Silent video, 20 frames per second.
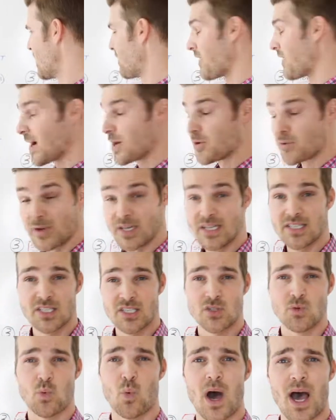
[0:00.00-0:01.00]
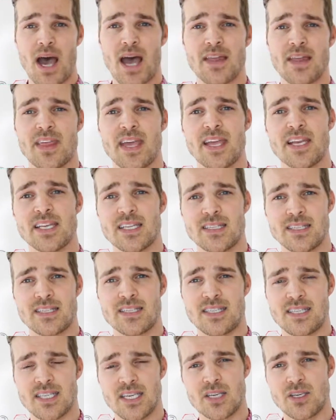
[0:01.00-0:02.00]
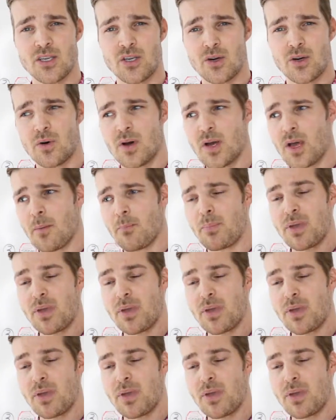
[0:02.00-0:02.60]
find reasons why they didn't see you